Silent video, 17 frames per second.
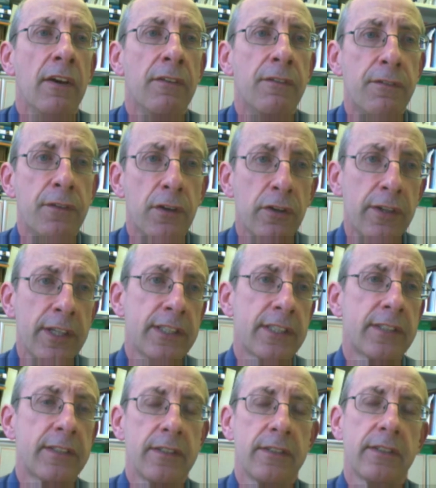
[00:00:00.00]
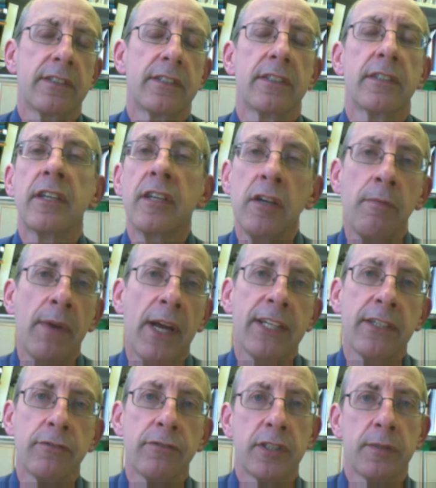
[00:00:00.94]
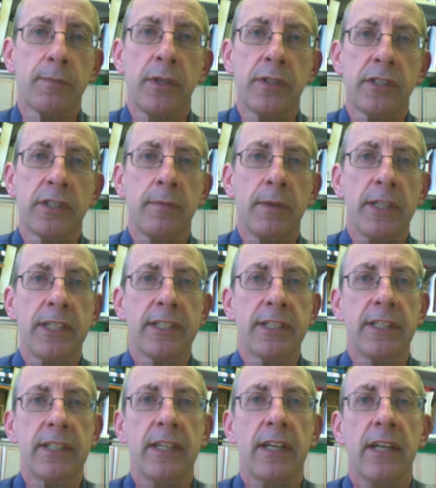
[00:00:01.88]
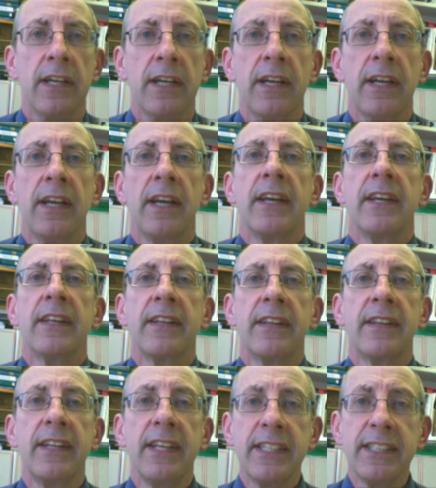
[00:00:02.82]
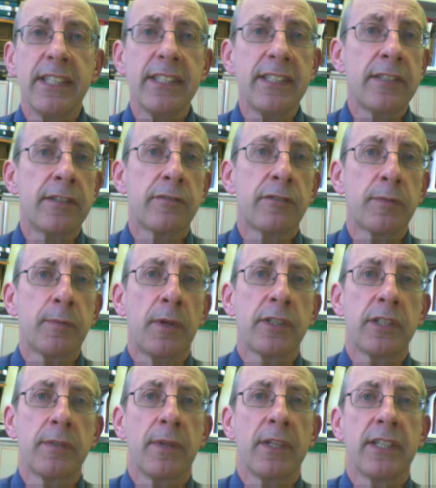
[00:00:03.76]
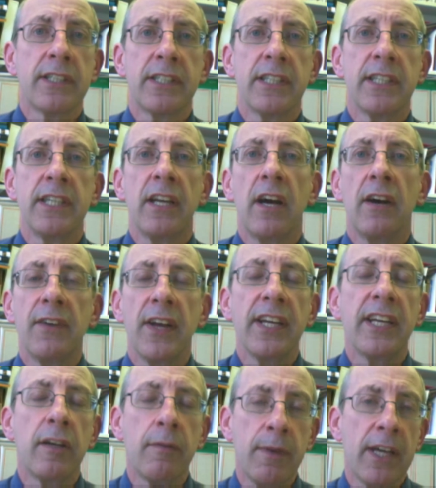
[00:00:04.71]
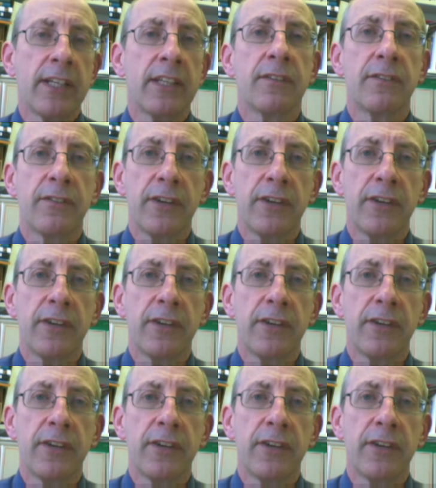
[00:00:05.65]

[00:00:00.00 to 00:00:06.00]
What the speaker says: For instance, command responsibility. This isn't the responsibility of a commander for